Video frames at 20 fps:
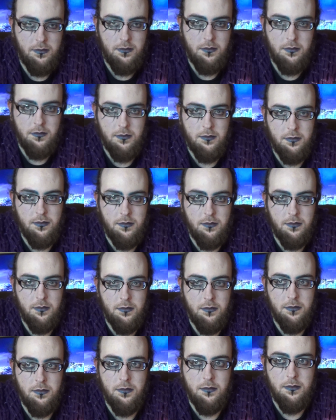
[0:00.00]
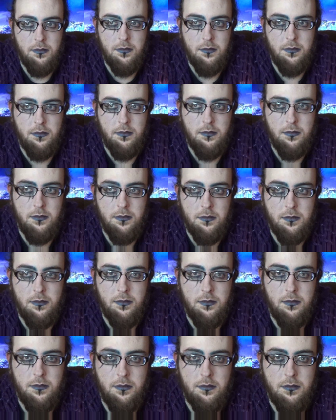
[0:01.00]
Joey is sporting some
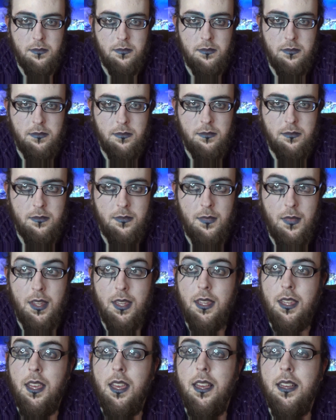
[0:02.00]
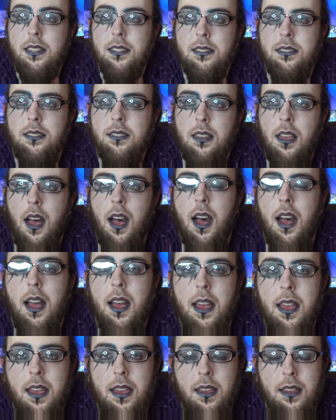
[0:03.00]
blue tones in the
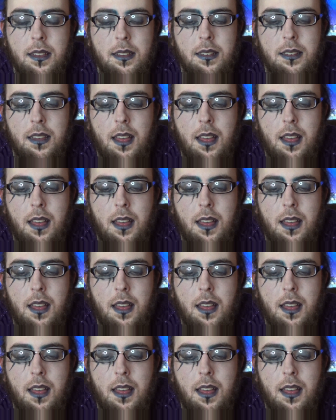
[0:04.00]
makeup.